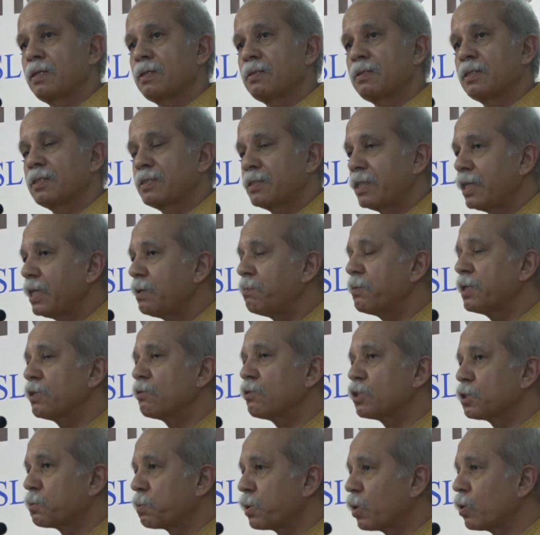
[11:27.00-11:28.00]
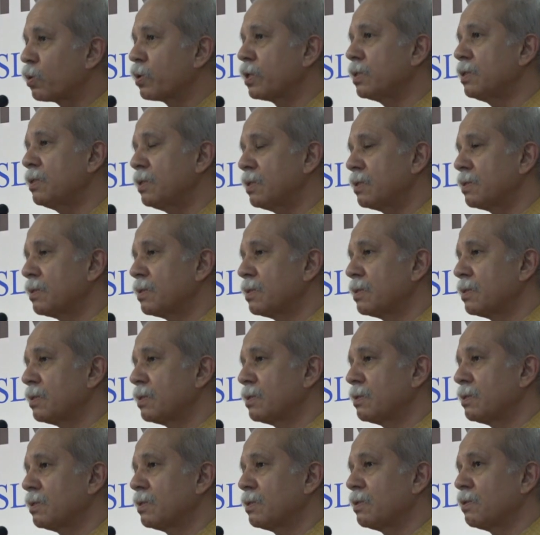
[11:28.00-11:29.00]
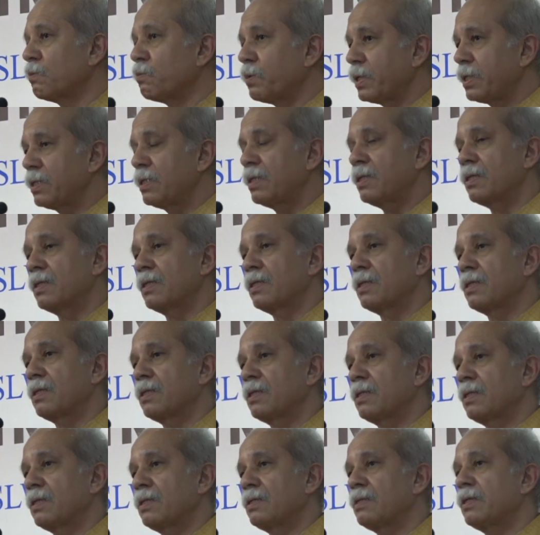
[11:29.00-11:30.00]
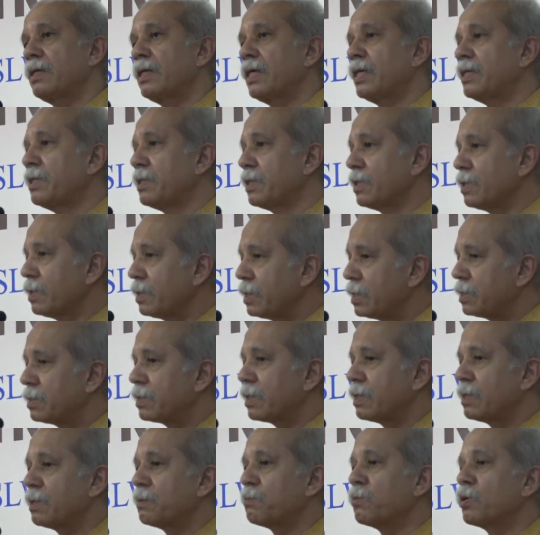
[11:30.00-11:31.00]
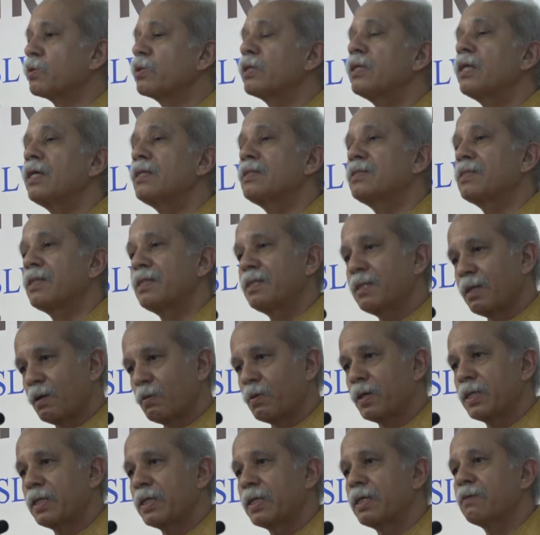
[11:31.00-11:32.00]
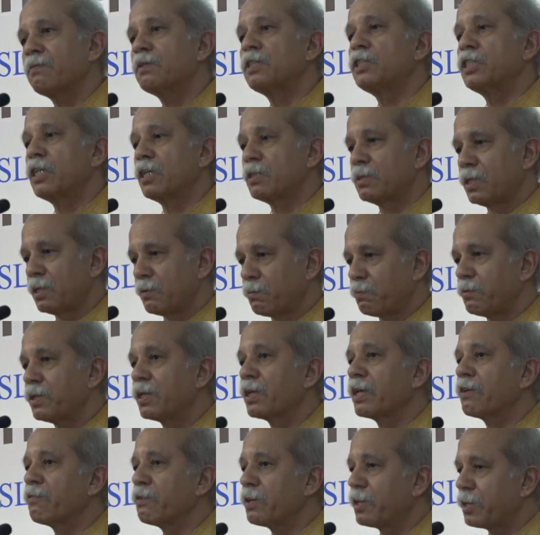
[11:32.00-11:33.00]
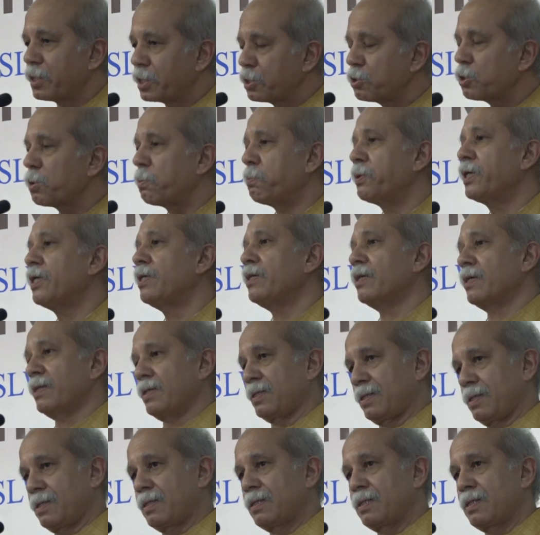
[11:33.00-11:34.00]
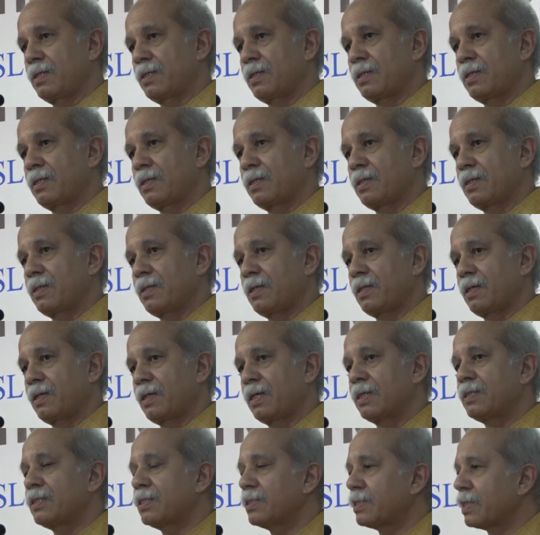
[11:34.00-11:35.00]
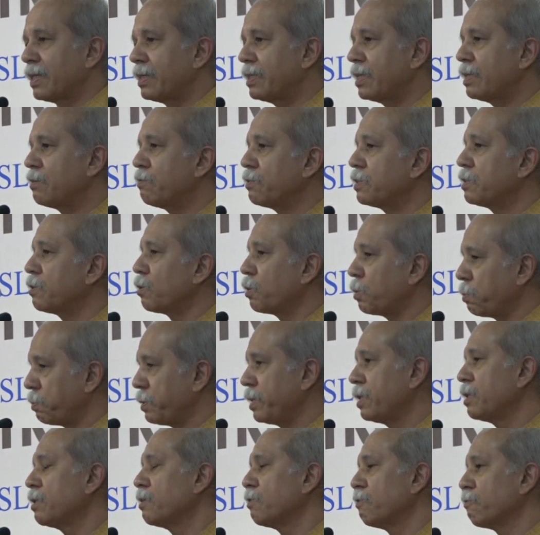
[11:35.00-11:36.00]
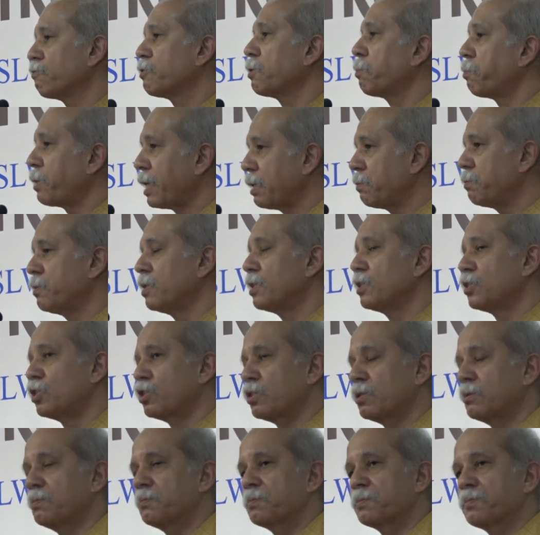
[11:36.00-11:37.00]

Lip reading: The statement was broken when the Attorney General Motilal Sethalwal gave a written opinion and sided with the opinion of the Prime Minister.